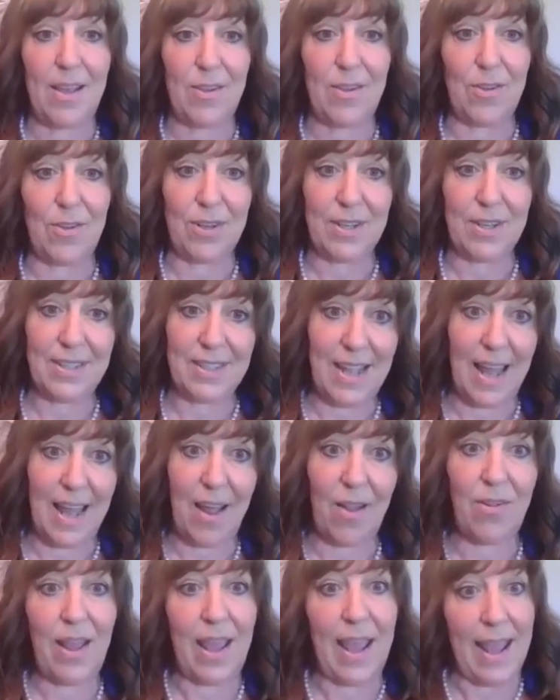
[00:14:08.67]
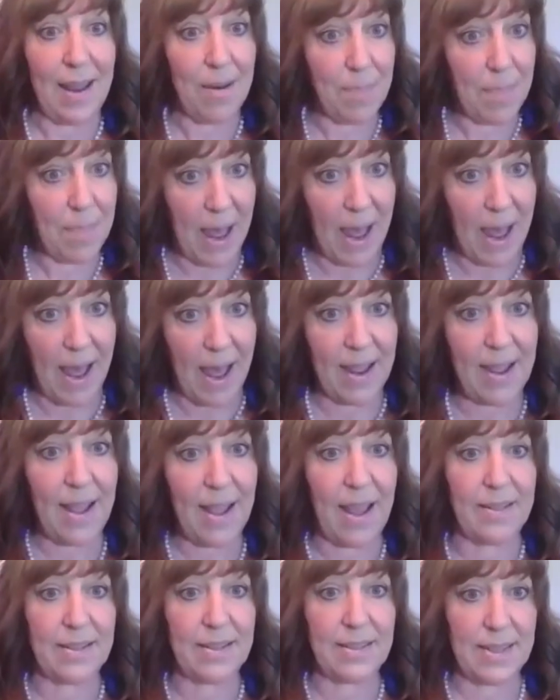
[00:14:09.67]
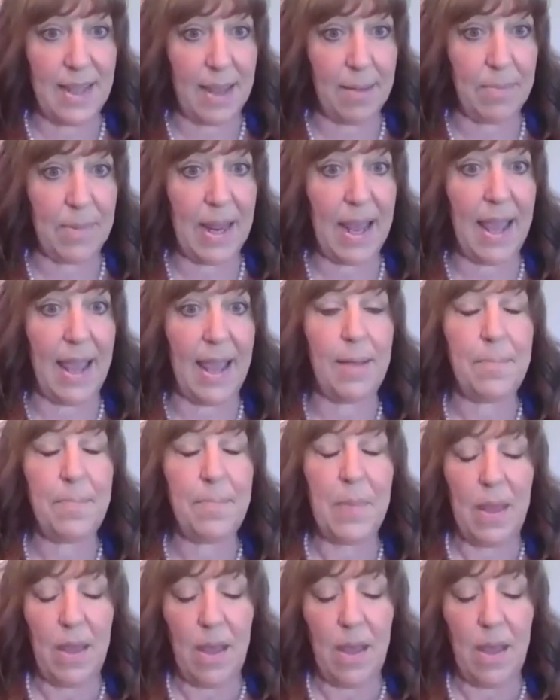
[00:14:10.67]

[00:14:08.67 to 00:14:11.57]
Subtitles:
You could sell and buy on the same day,